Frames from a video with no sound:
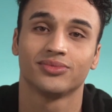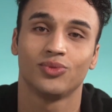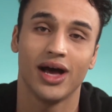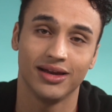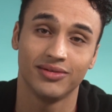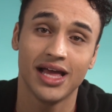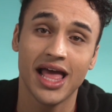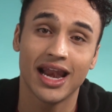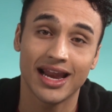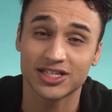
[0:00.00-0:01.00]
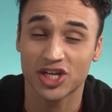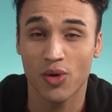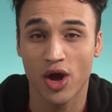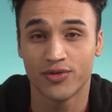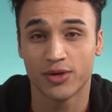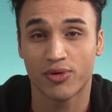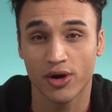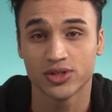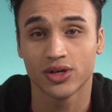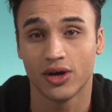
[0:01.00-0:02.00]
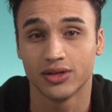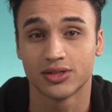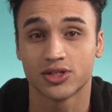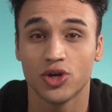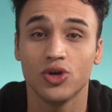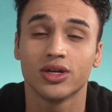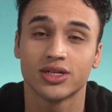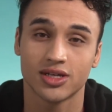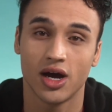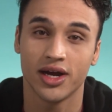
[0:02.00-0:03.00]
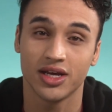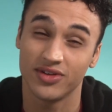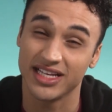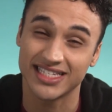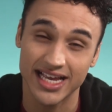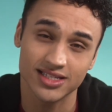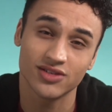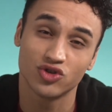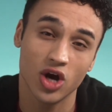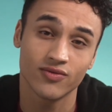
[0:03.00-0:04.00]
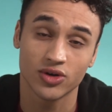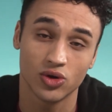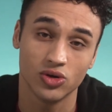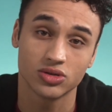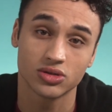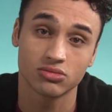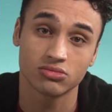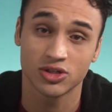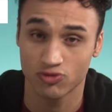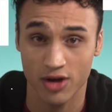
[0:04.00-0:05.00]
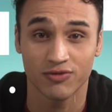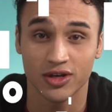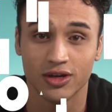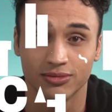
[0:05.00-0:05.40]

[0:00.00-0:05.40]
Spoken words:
Well, let's go over the pros and cons so you can decide if an intensive driving course is right for you.